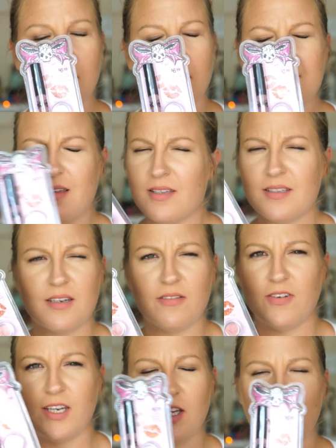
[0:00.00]
I saw this in a
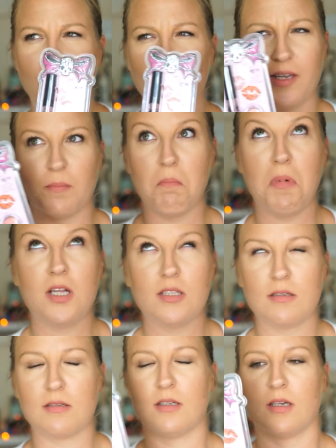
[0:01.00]
video like
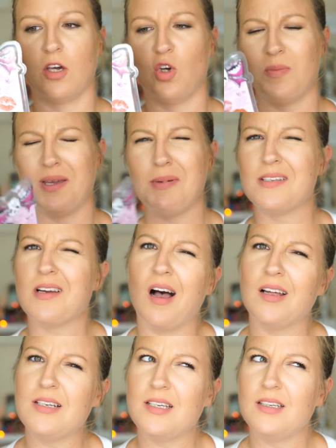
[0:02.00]
months ago, maybe
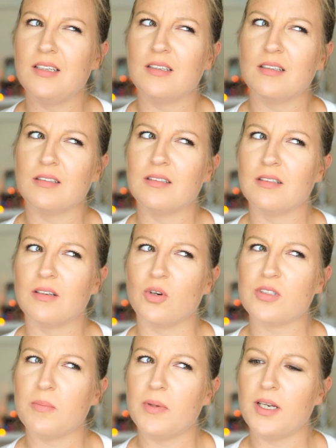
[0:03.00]
Tati or
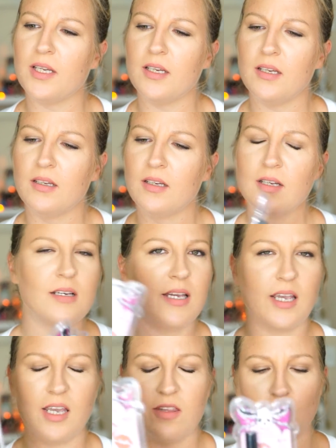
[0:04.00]
somebody
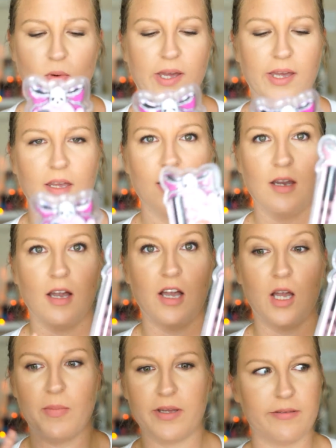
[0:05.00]
either way,
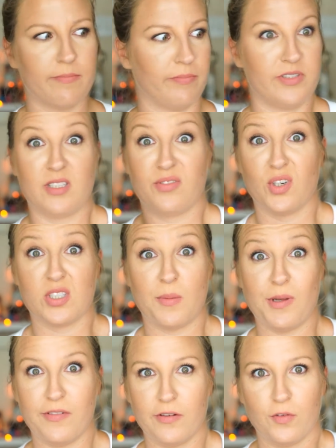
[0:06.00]
um, it's first time
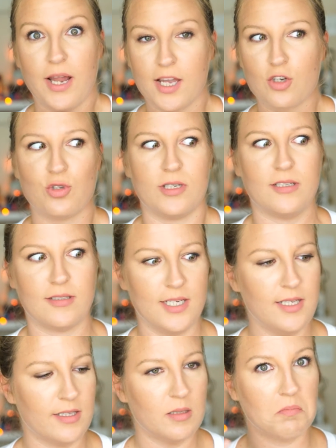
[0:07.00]
I've ever actually
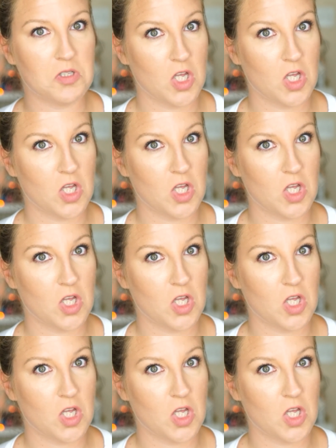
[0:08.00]
seen them.